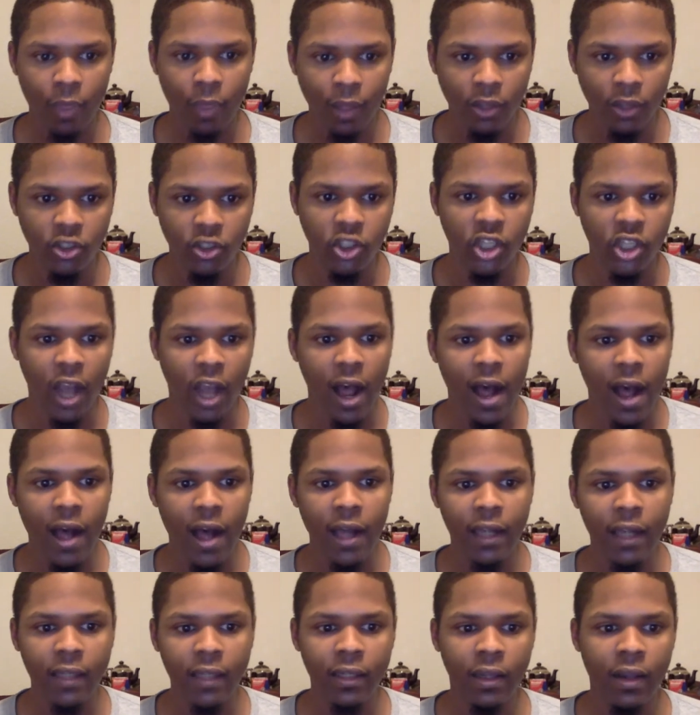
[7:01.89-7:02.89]

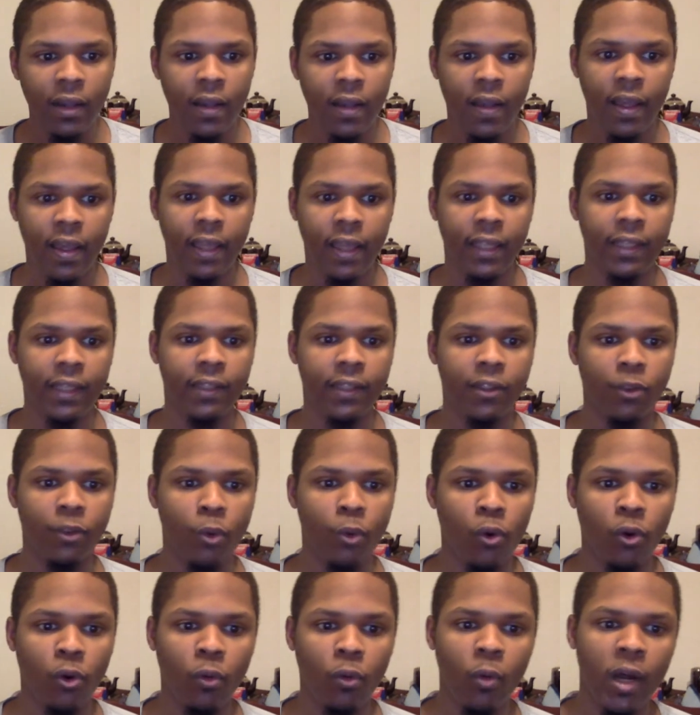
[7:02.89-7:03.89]
John and
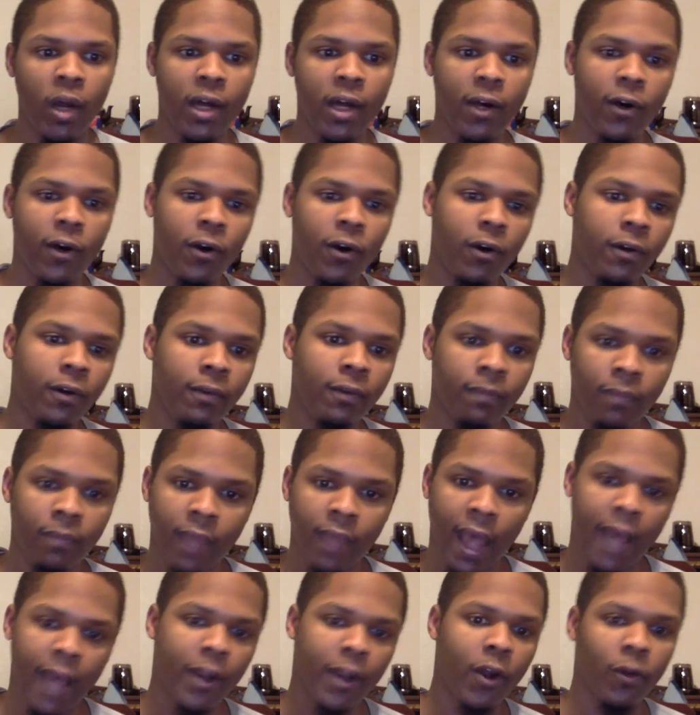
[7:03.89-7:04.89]
Thornwell,
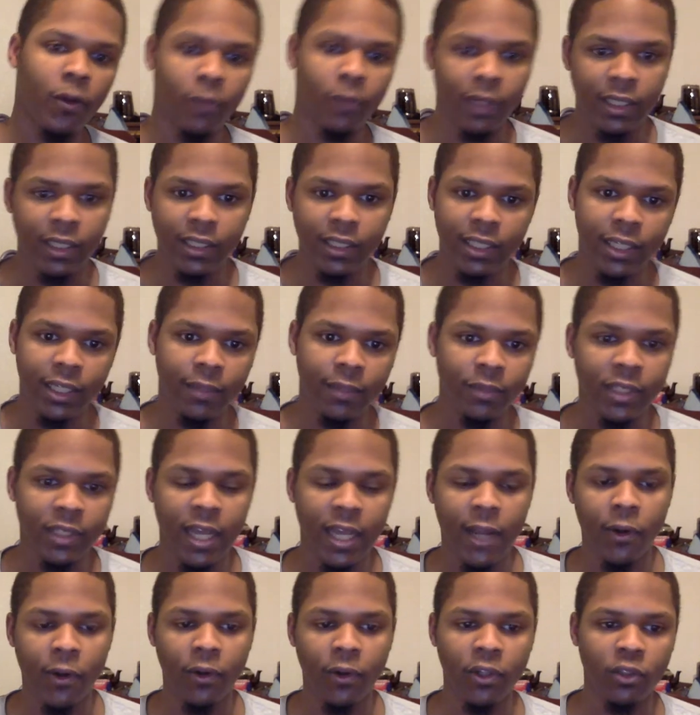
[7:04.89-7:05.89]
I don't really see them staying
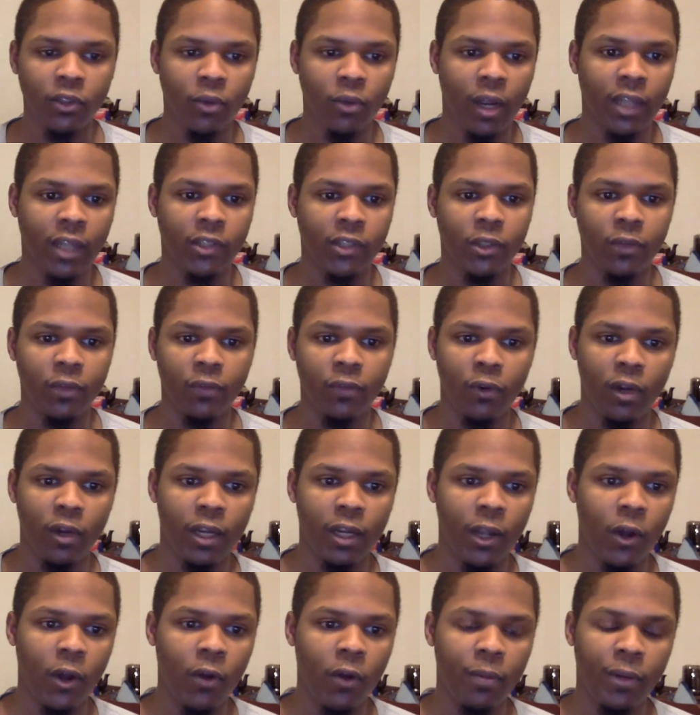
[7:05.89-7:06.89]
on this roster for a
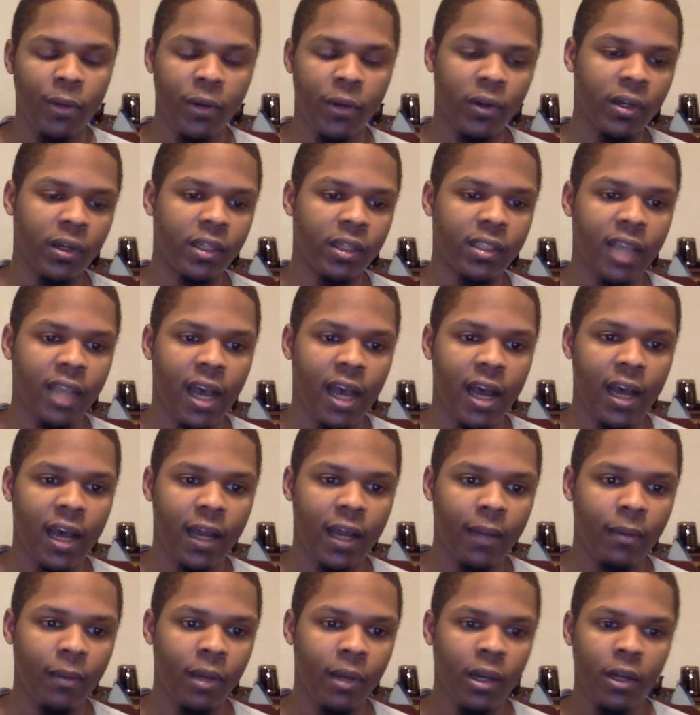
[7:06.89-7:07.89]
long period of
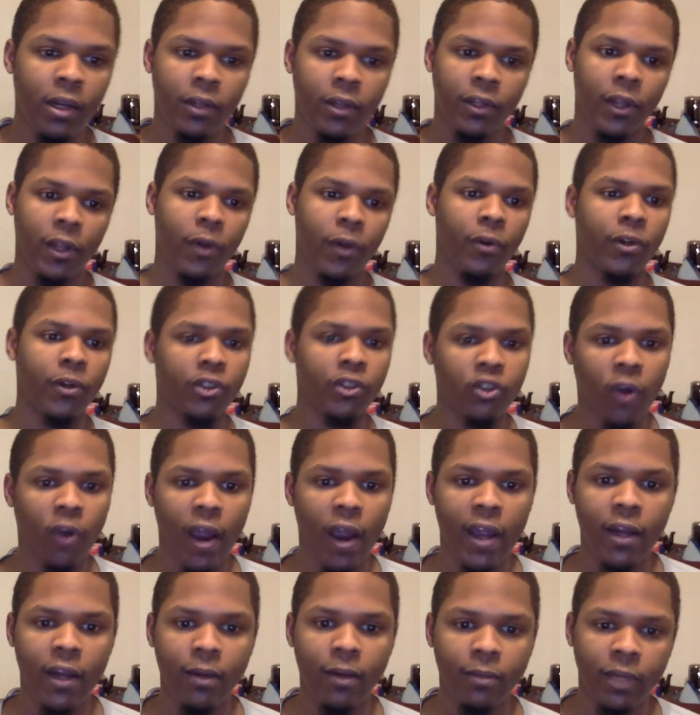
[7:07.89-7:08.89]
time. They're going to try
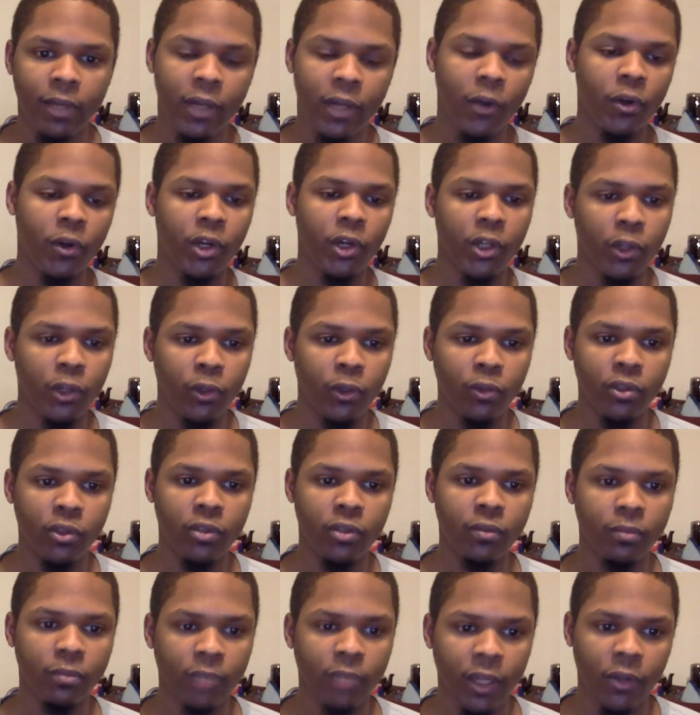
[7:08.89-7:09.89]
him. They're going to use
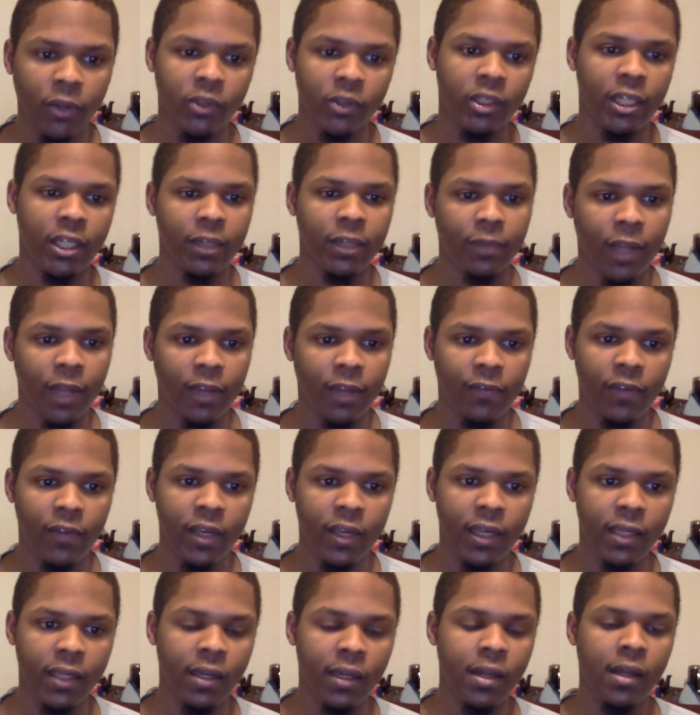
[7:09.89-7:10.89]
him. They're going to see if they
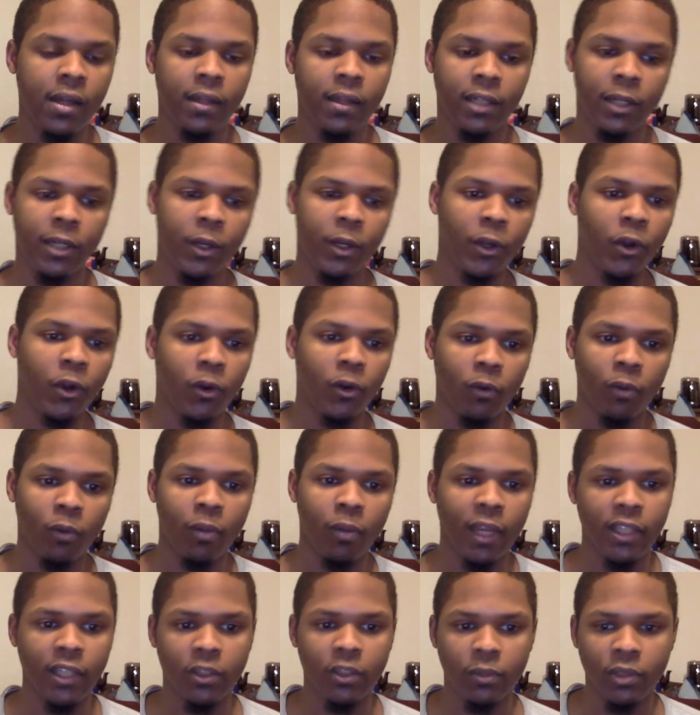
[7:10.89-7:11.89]
fit. Then they're going to
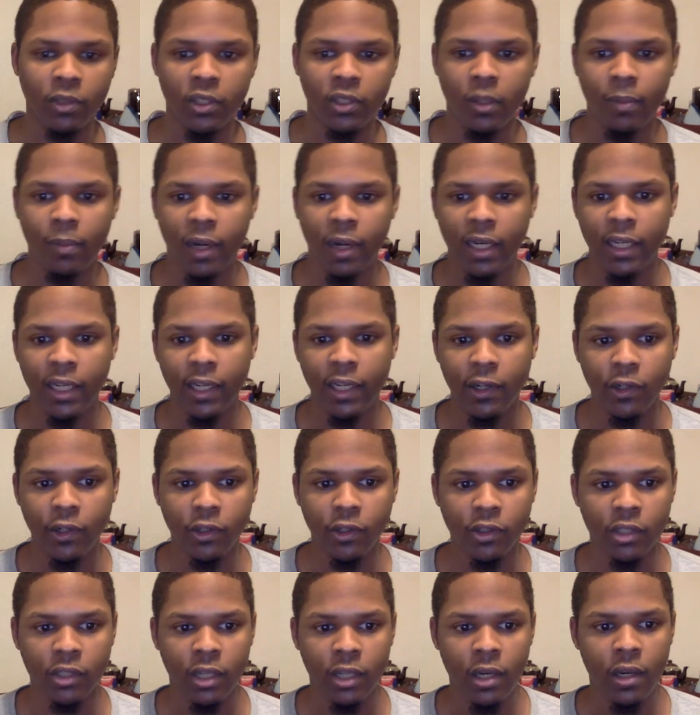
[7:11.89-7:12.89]
replace him with somebody
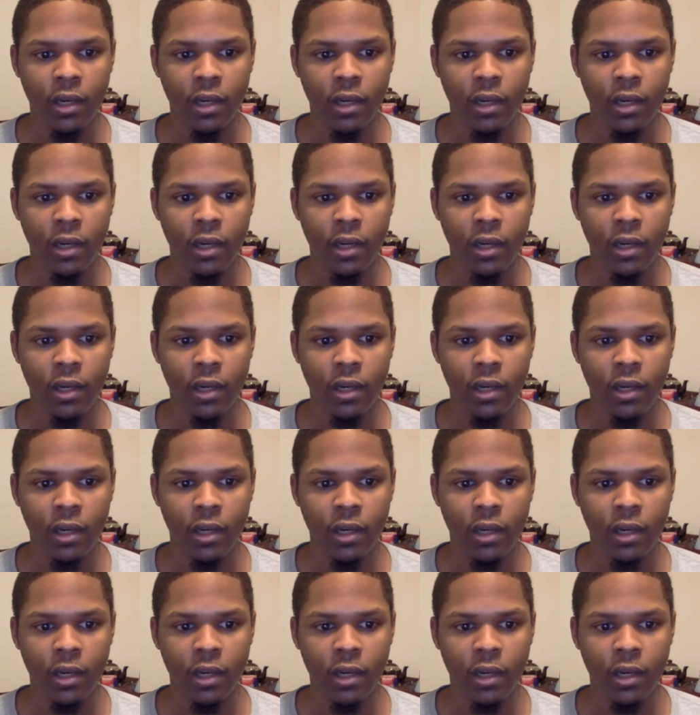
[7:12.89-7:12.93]
else.